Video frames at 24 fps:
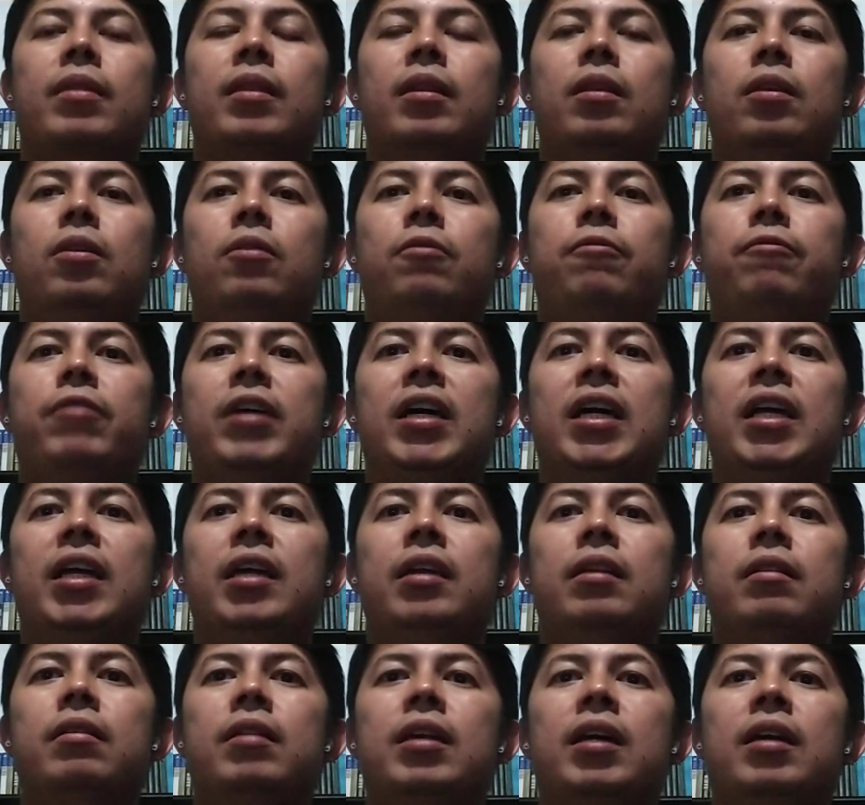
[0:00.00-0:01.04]
you
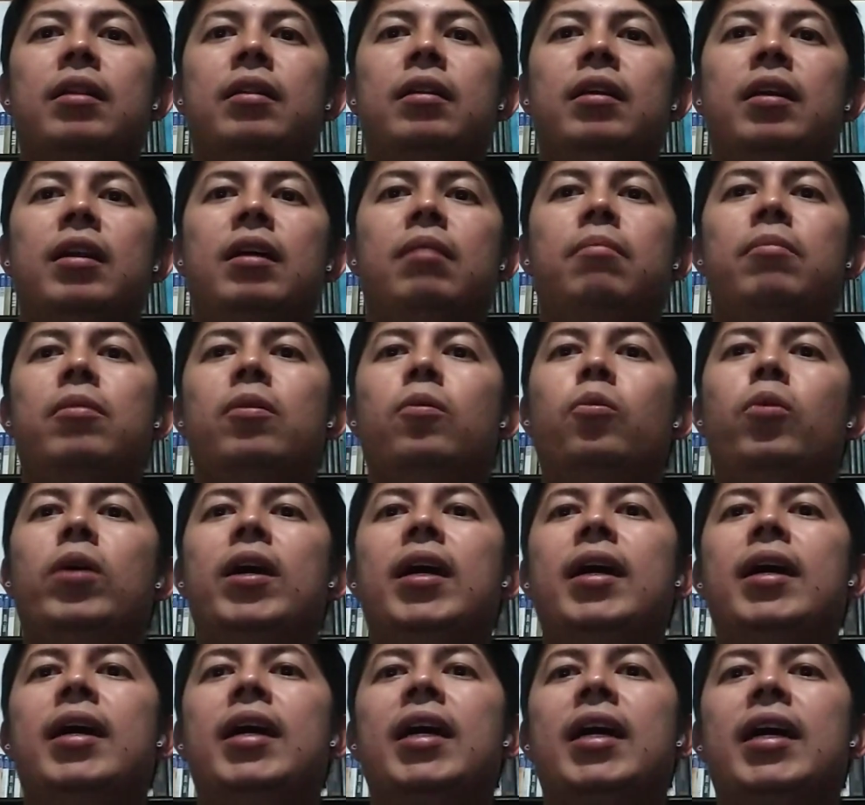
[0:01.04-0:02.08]
find that the number
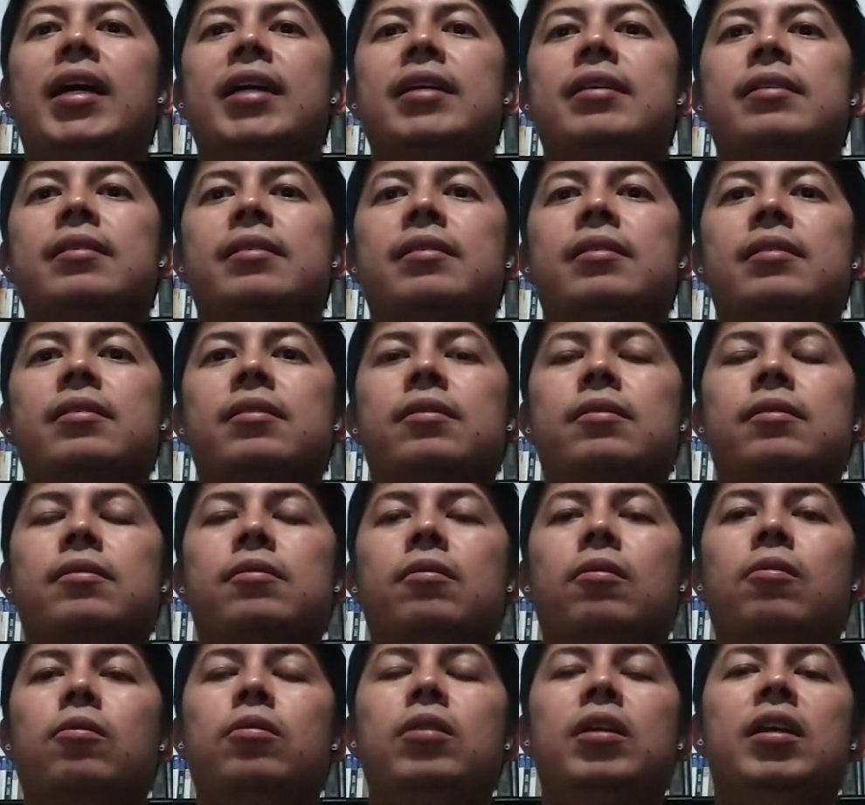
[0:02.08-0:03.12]
1 has
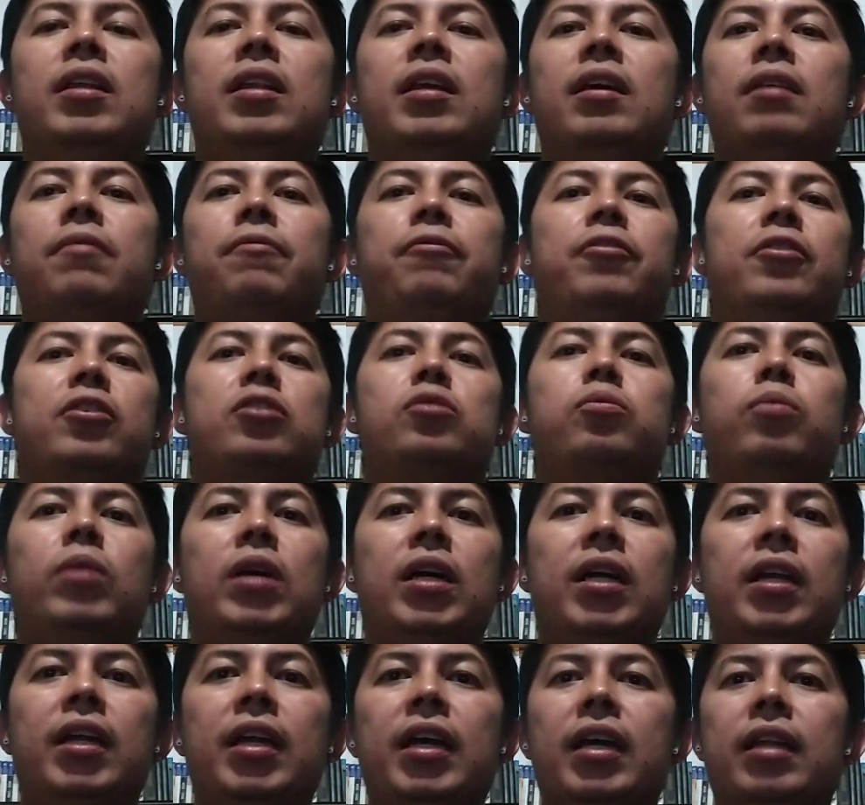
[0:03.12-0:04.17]
only the first
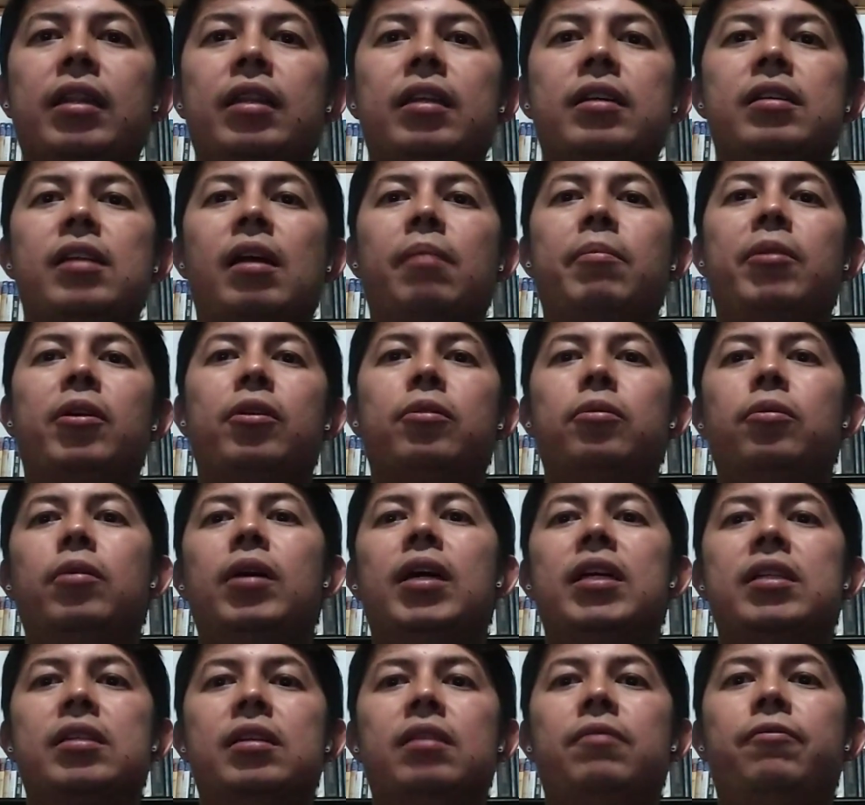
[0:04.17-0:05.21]
one, and the number 2
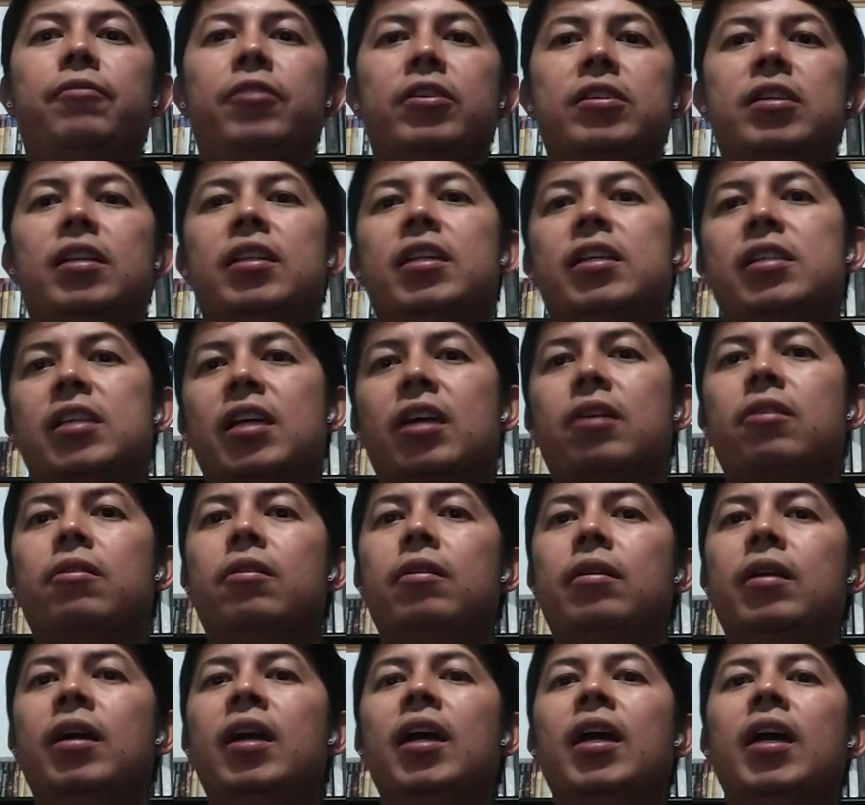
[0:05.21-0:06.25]
has the first and the
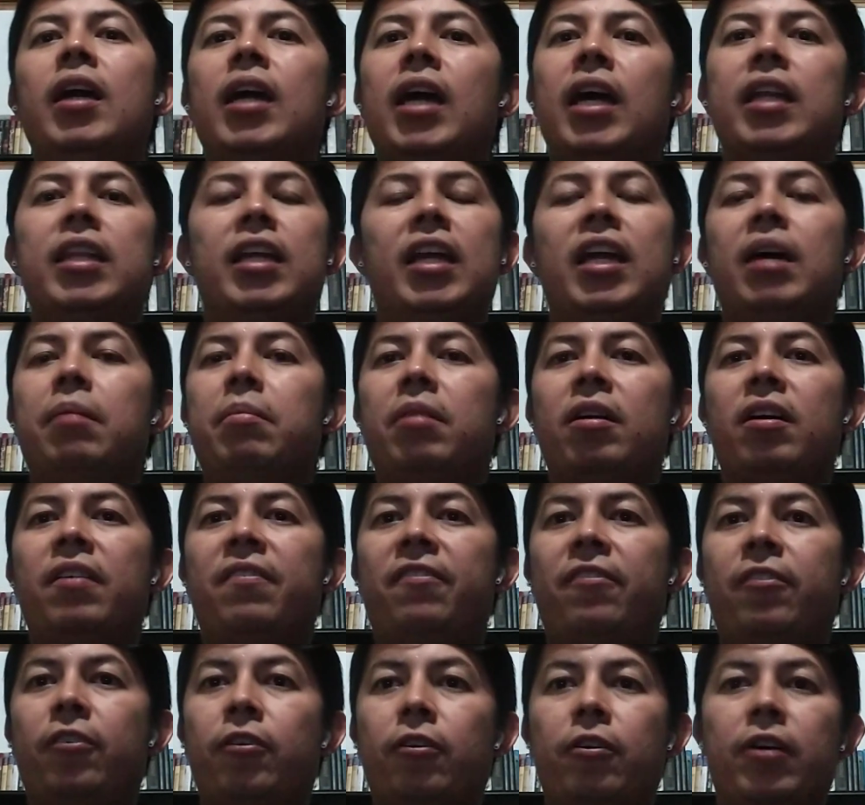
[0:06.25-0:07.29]
second, and the number
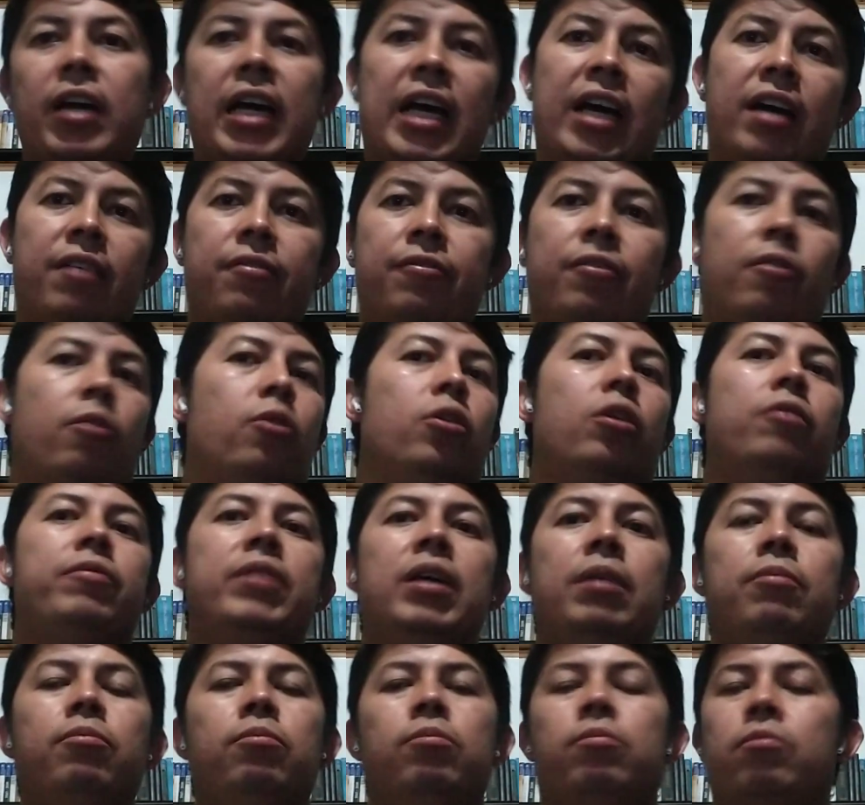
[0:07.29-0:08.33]
4 have all of
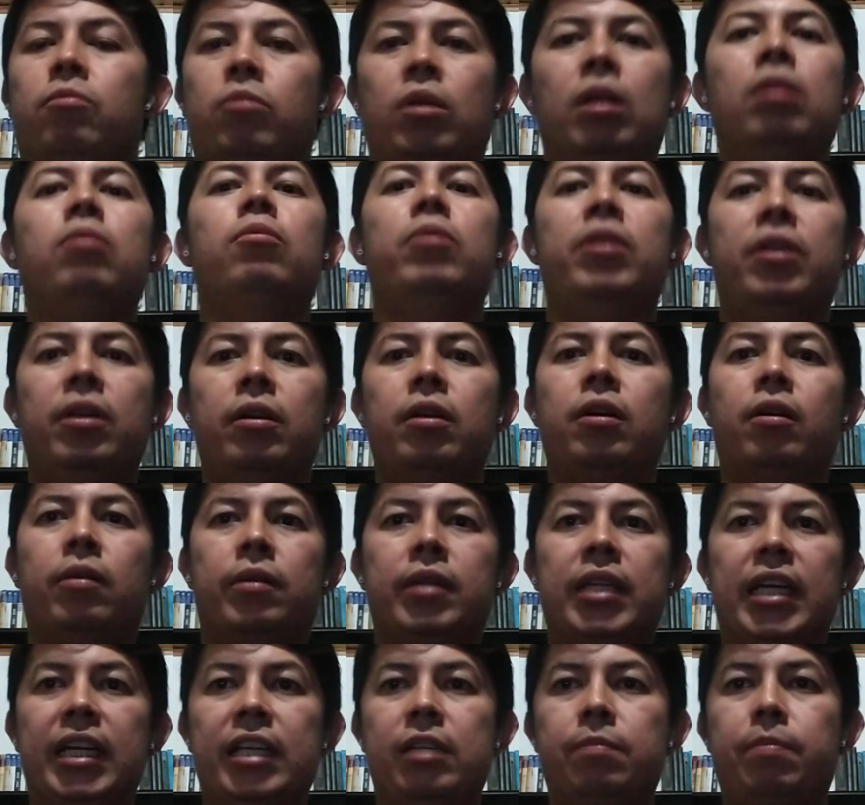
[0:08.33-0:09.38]
them. Well, we don't know.
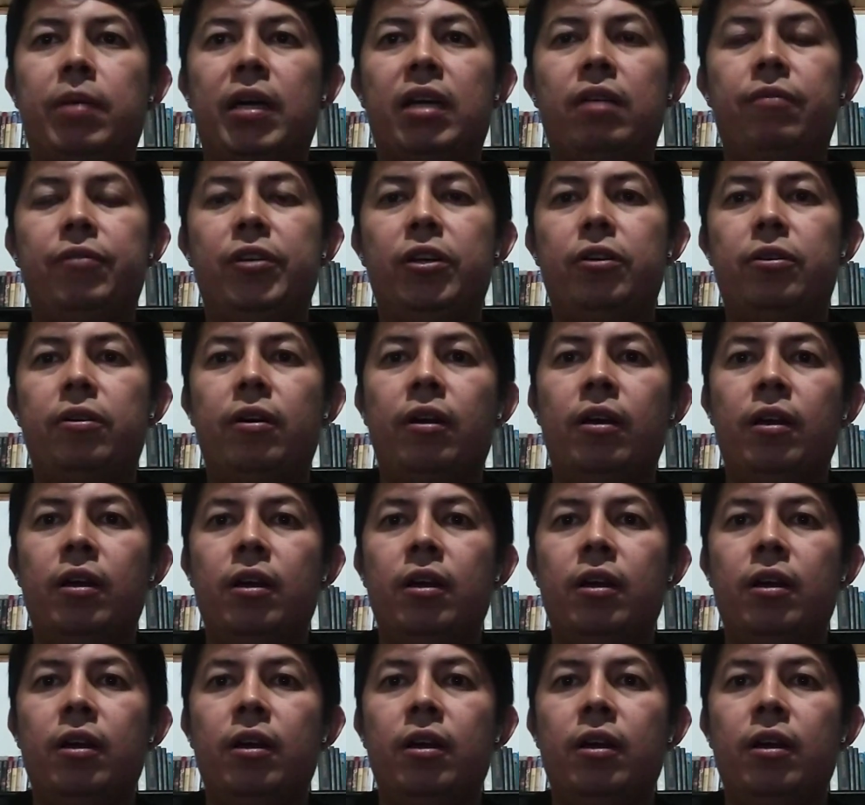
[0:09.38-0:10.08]
That is part of your